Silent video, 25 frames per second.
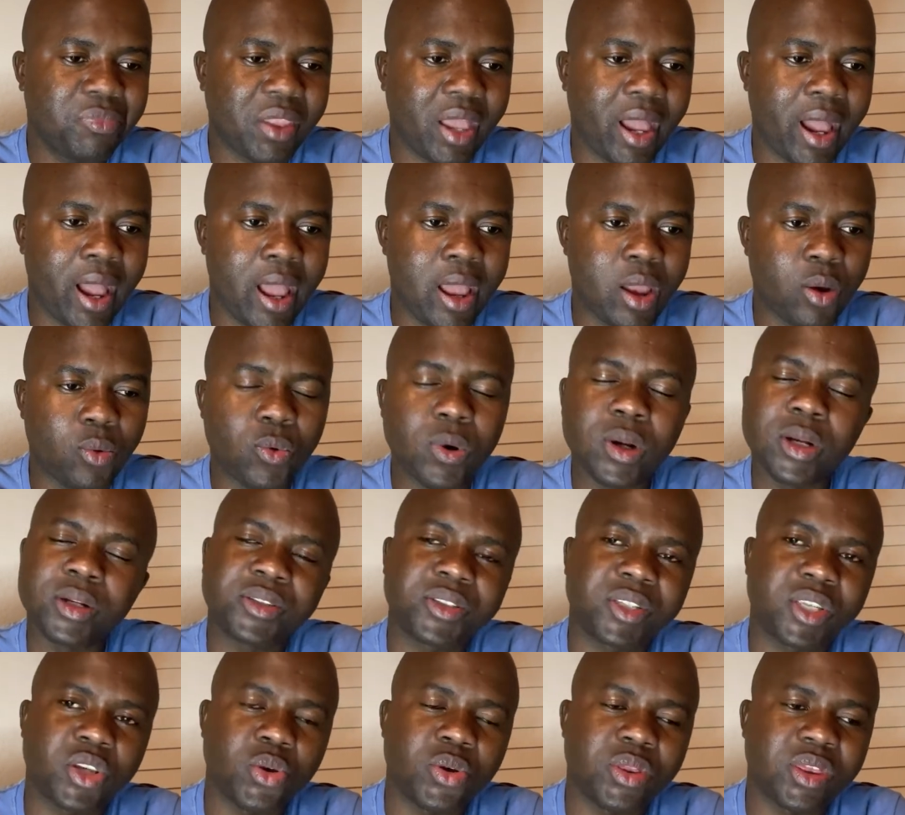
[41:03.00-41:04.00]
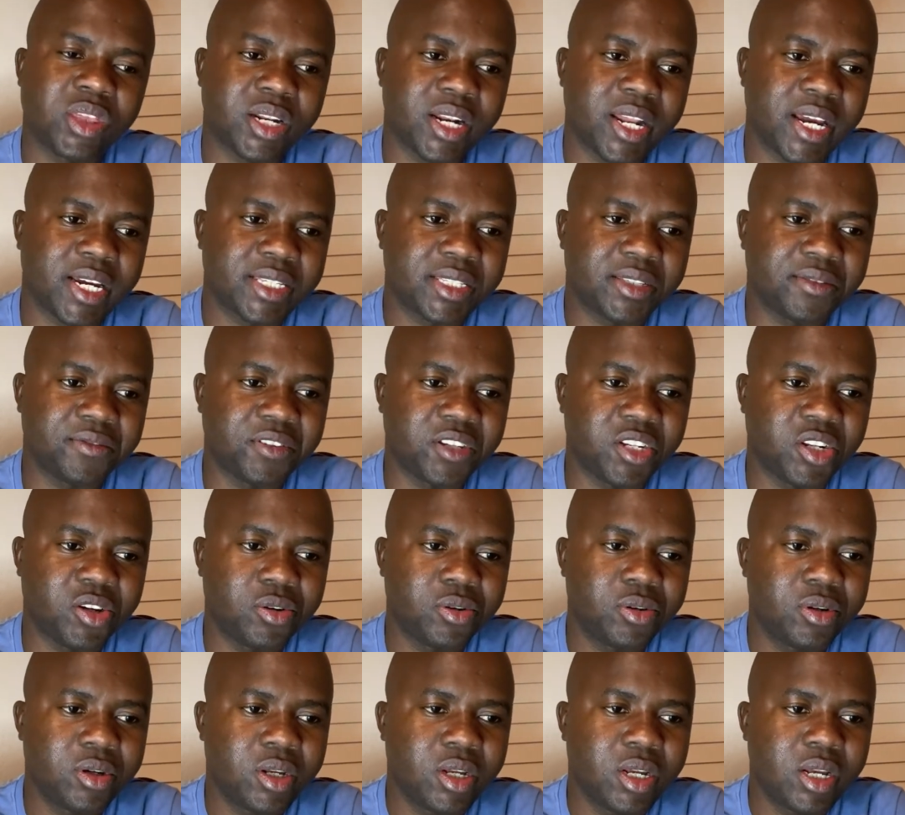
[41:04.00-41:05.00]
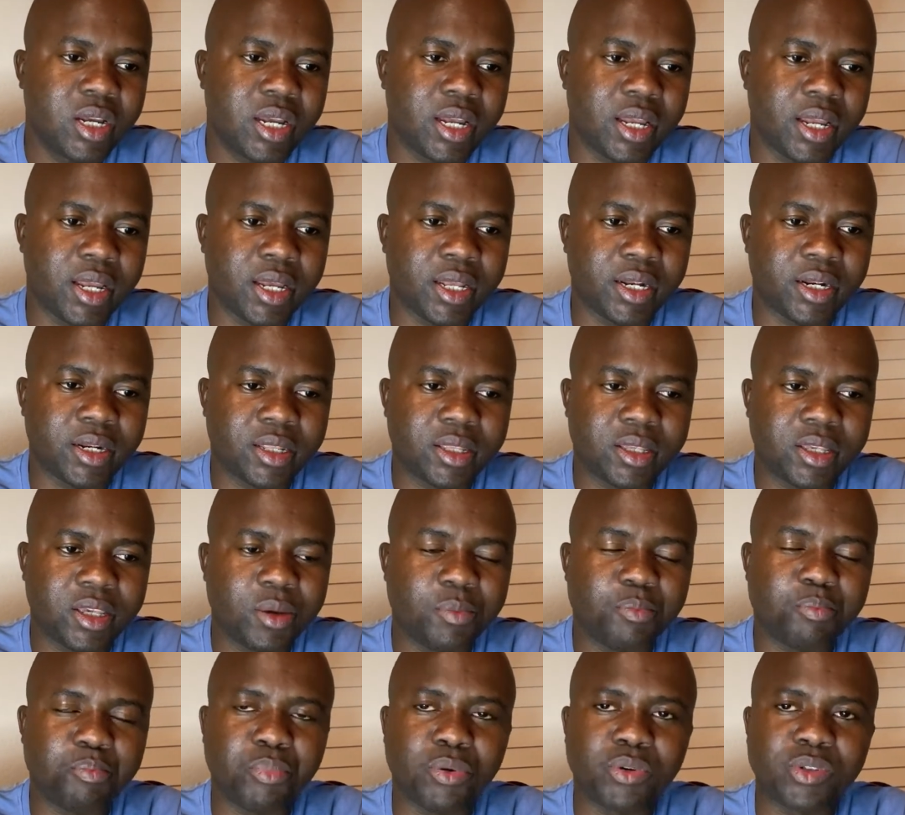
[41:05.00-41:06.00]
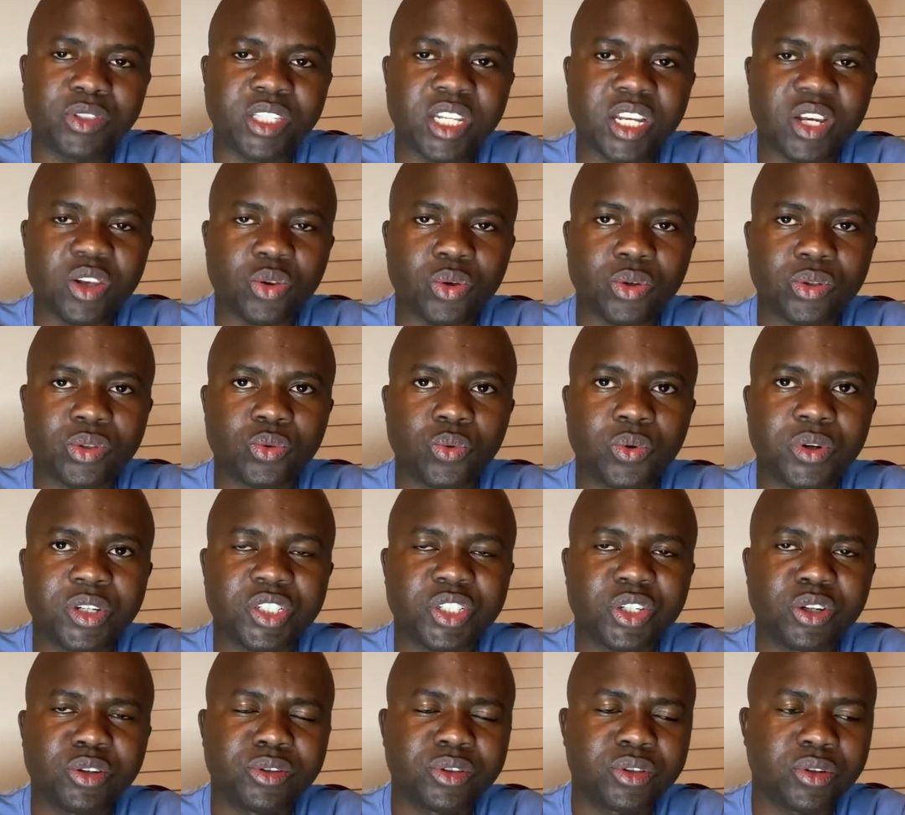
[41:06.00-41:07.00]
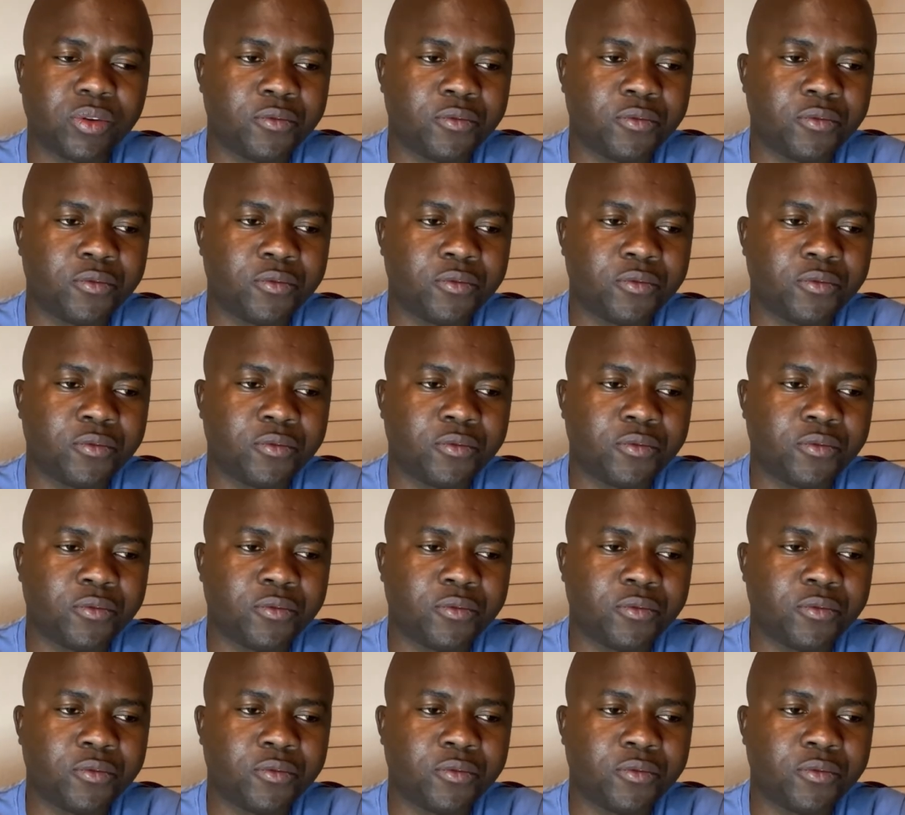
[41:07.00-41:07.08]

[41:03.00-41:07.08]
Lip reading: I will see you in the next video, and keep posting those questions.